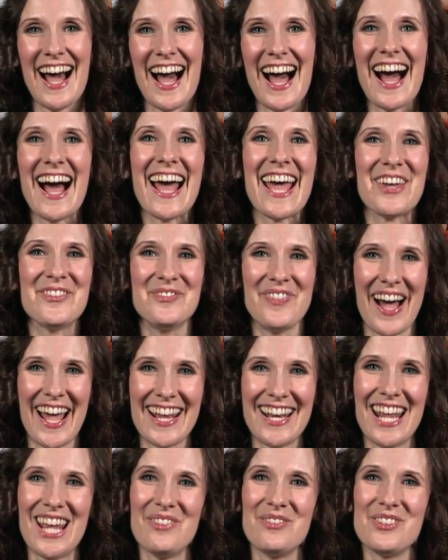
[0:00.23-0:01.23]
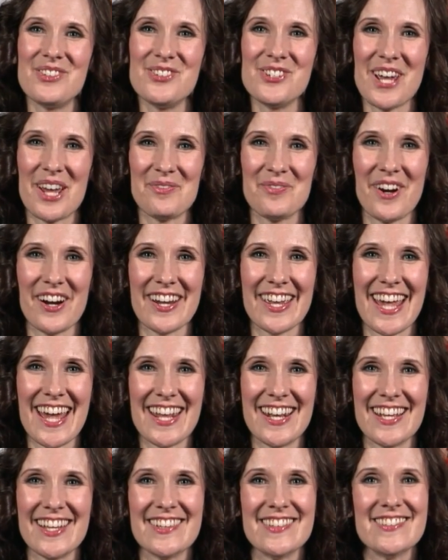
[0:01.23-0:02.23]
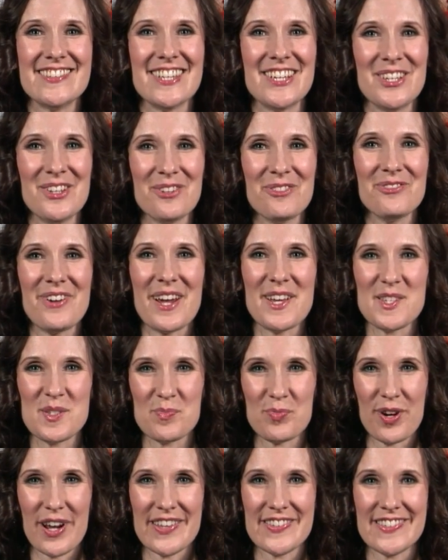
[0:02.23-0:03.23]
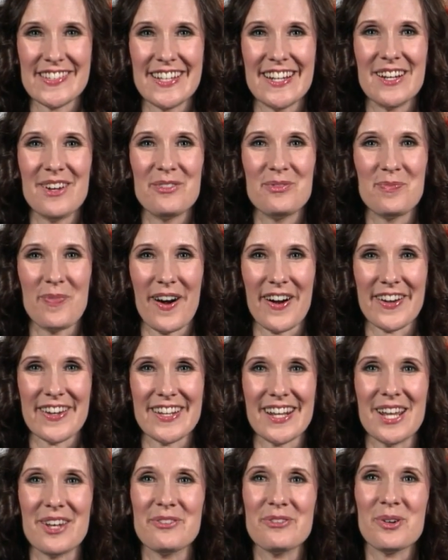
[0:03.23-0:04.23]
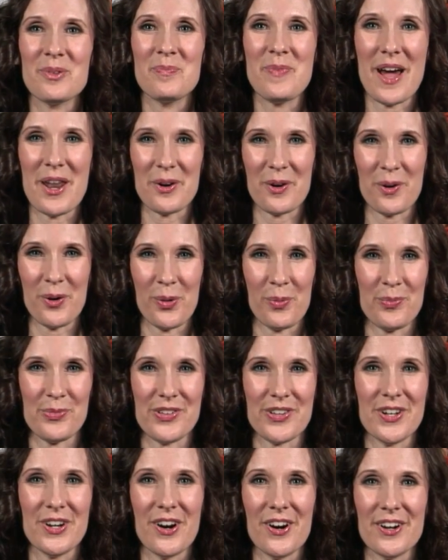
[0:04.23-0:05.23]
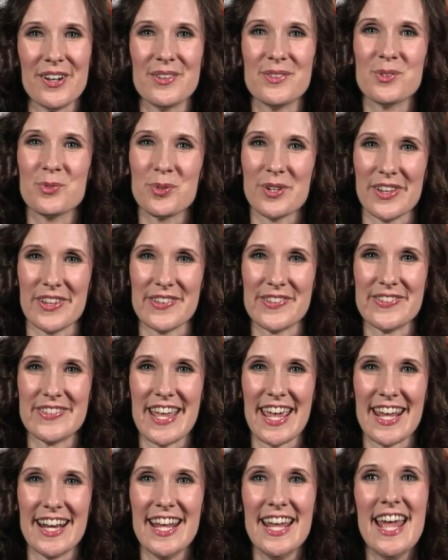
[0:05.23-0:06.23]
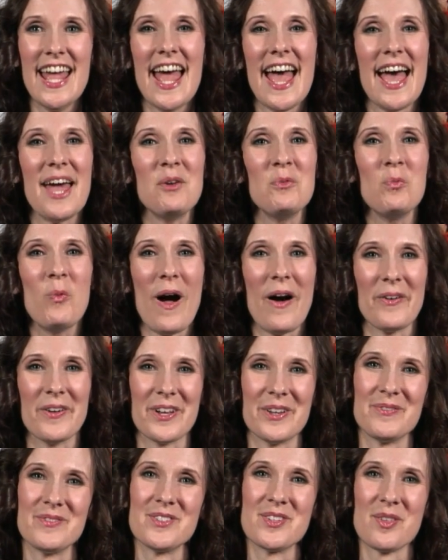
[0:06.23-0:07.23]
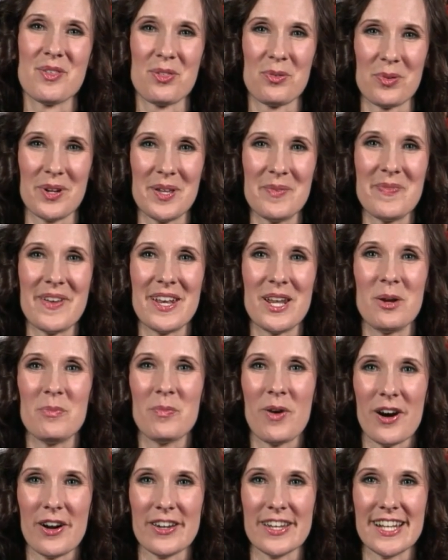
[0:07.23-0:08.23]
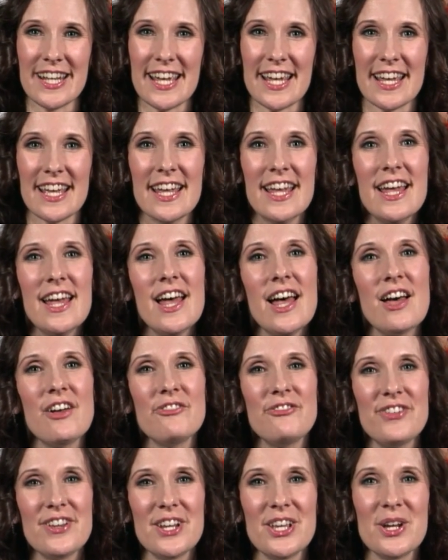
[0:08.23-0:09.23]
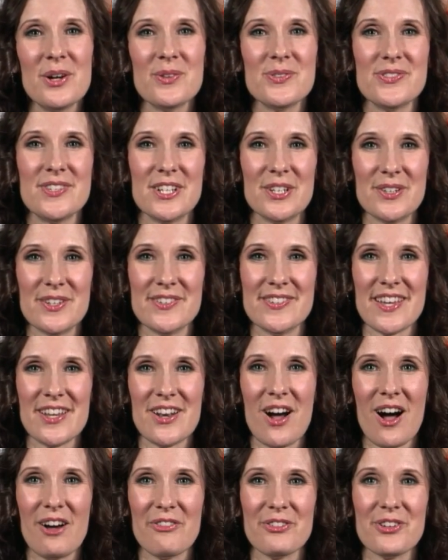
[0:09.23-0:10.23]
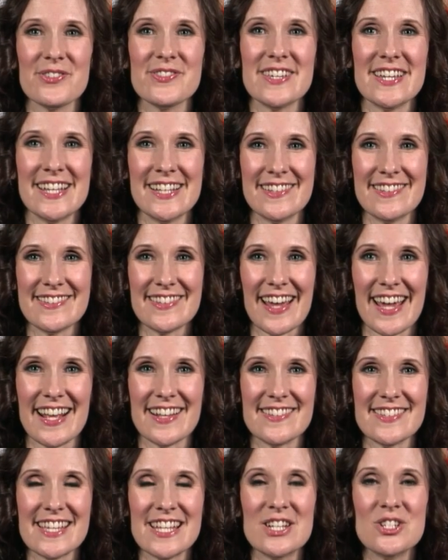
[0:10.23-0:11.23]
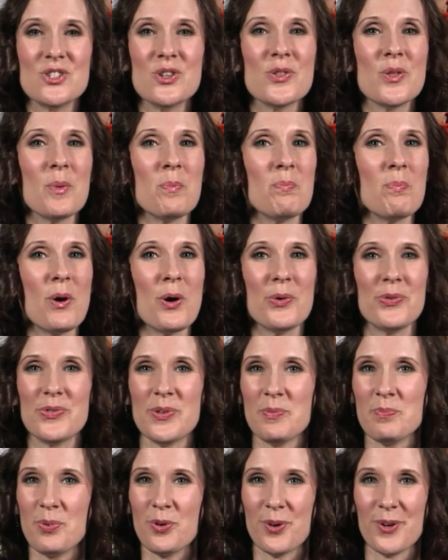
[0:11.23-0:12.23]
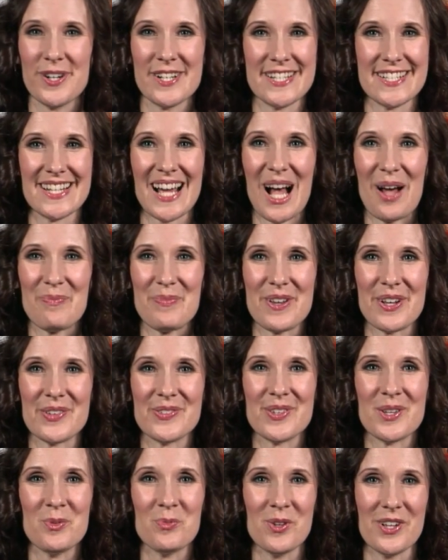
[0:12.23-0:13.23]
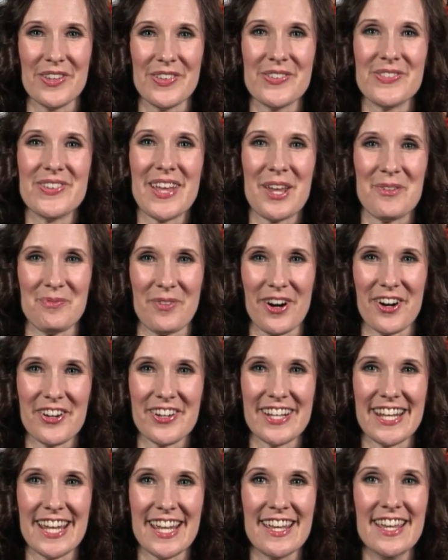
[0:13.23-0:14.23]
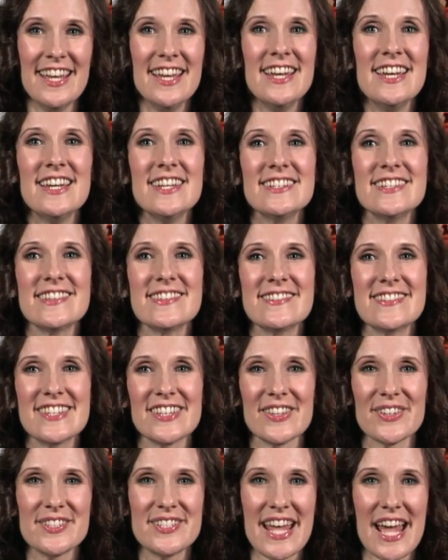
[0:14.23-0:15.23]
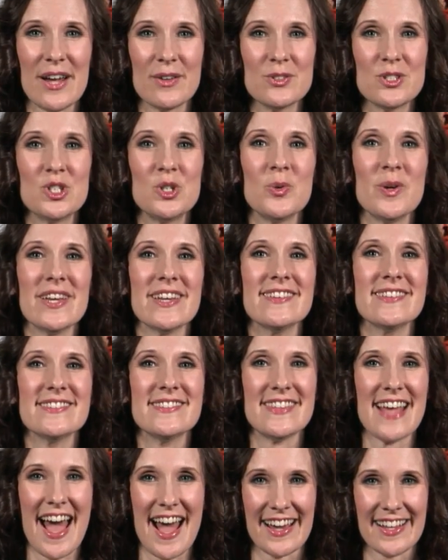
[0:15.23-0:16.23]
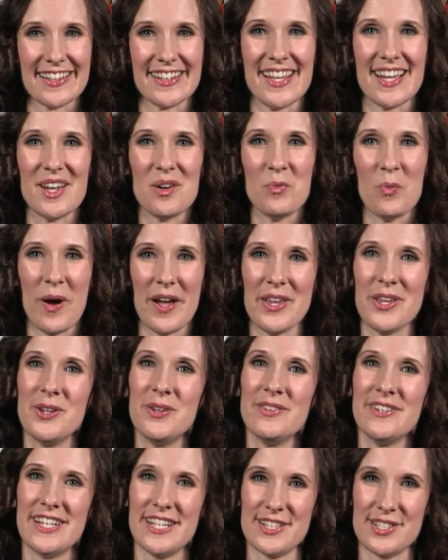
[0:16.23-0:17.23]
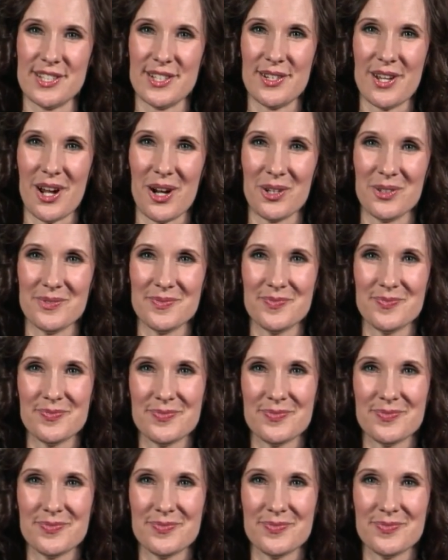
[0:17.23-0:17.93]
Hi, my name is Jen Marchetti, Senior Vice President of Marketing for Better Homes and Gardens Real Estate, and welcome to three minute marketing, a video series that offers insights into the most important topics in real estate marketing, distilled down to exactly what you need to know.